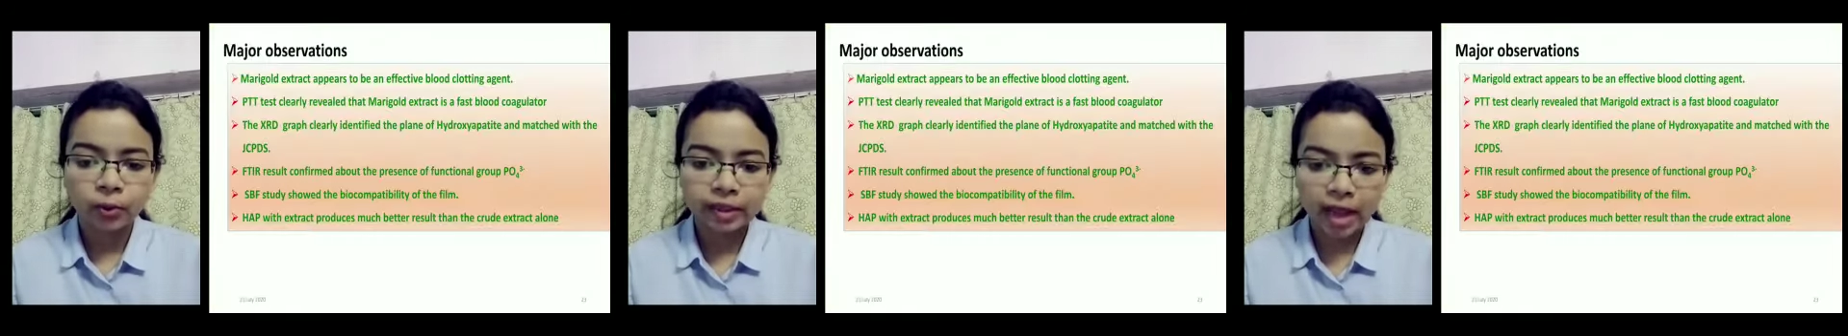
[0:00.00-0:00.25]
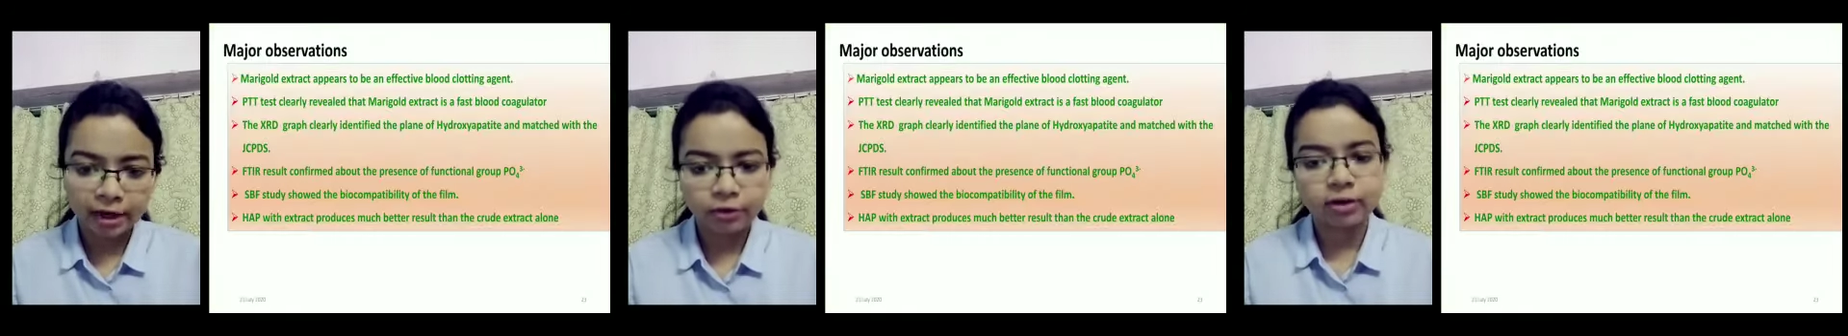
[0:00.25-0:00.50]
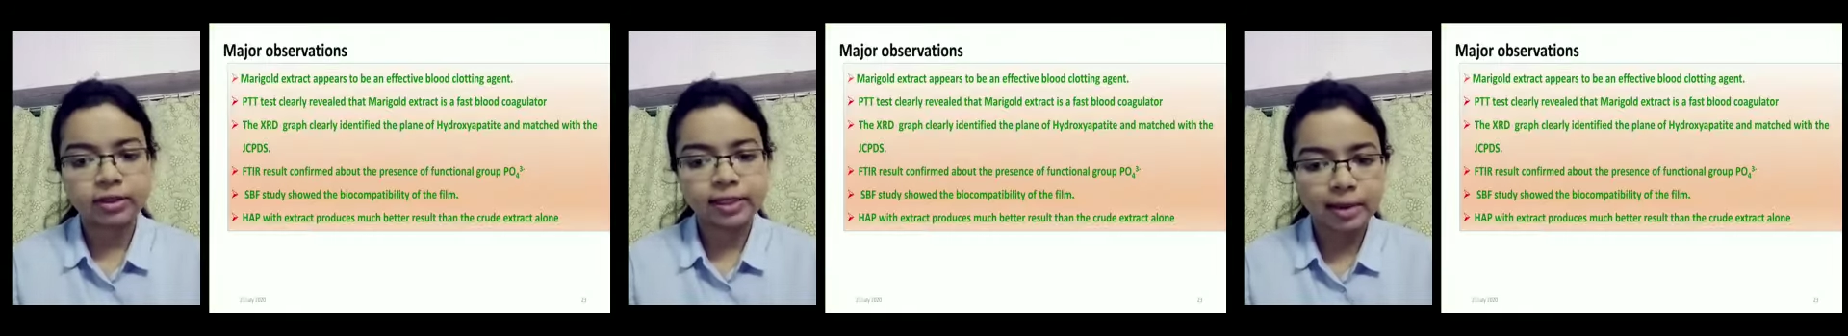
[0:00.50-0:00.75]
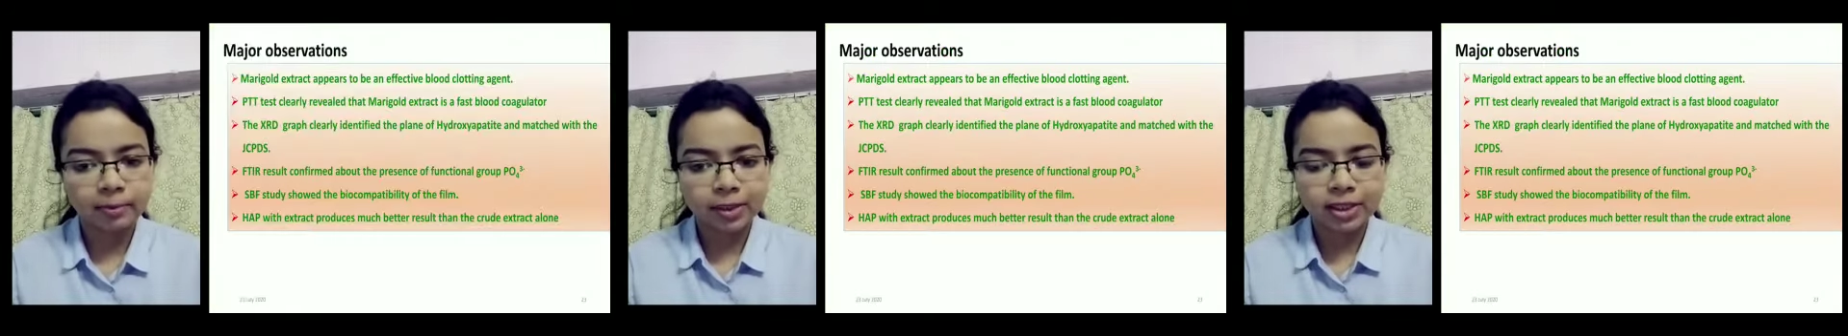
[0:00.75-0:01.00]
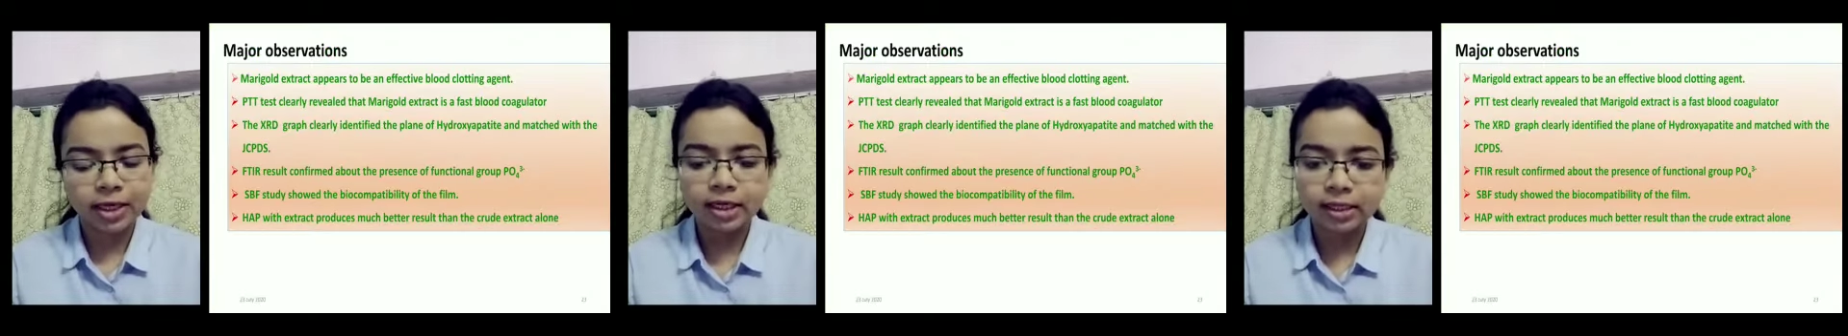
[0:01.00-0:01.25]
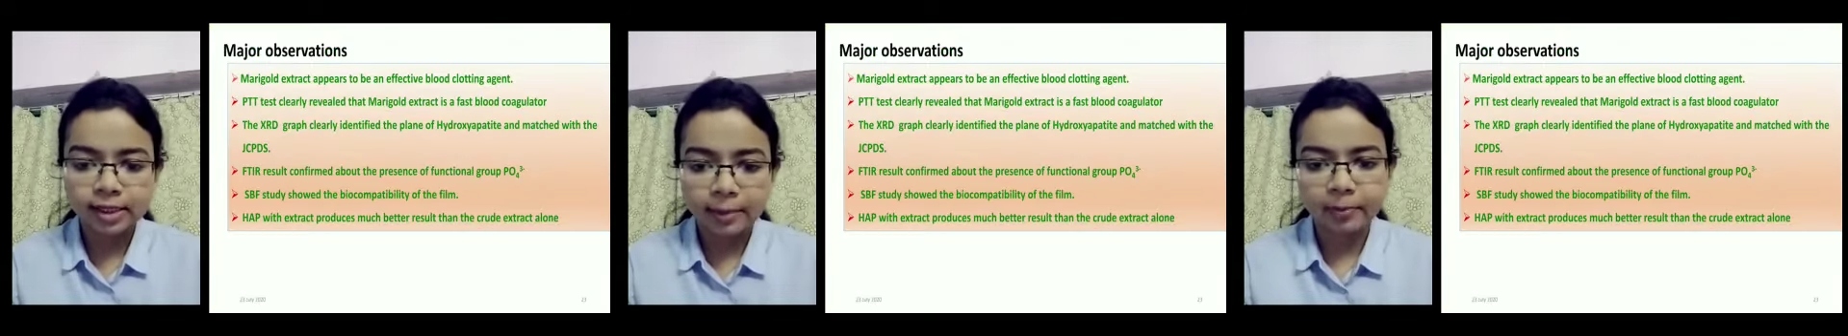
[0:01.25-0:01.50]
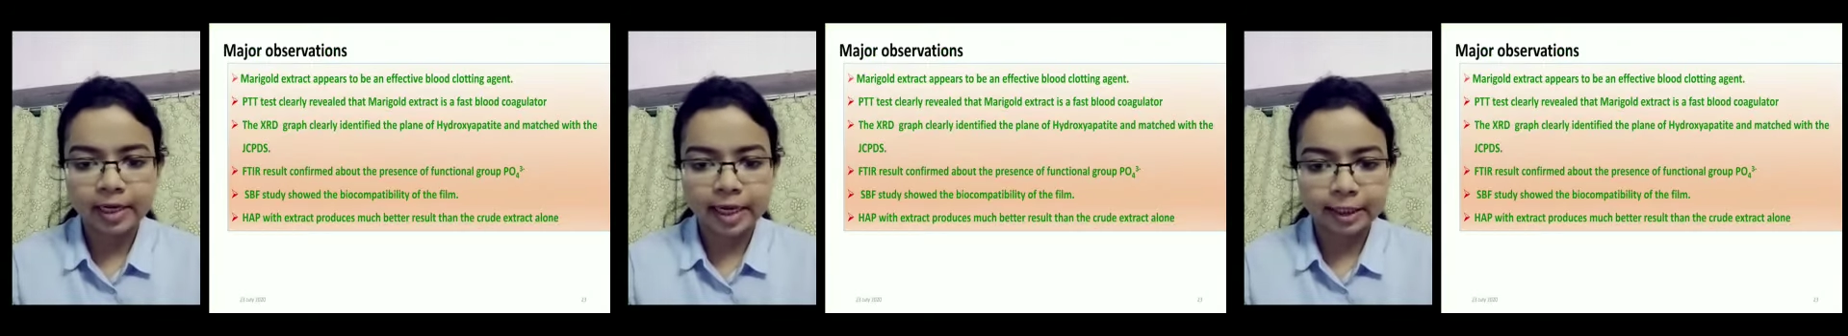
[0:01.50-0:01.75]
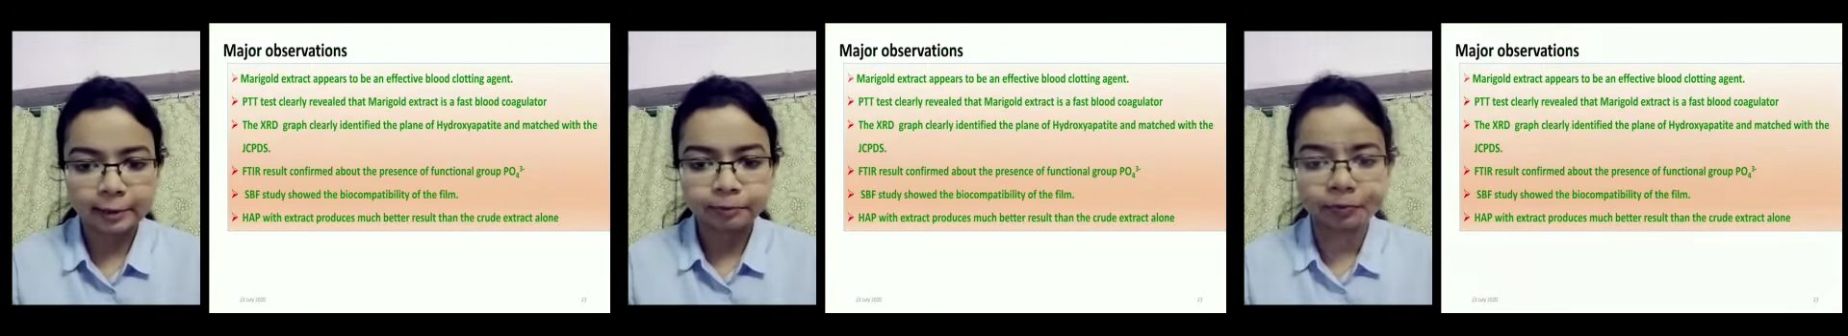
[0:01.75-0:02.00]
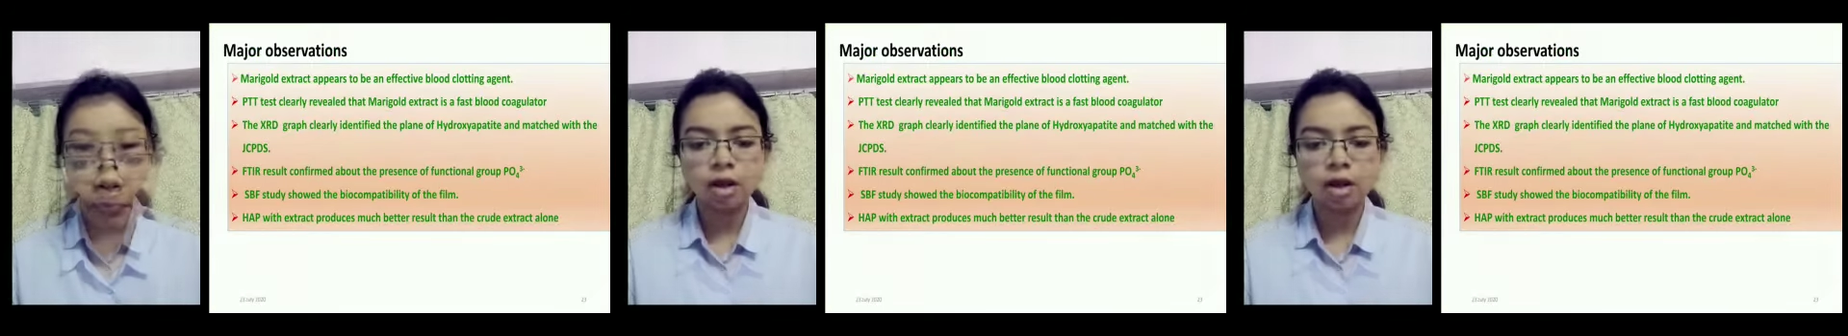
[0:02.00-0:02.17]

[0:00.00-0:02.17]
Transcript: with hydroxyapatite is applied.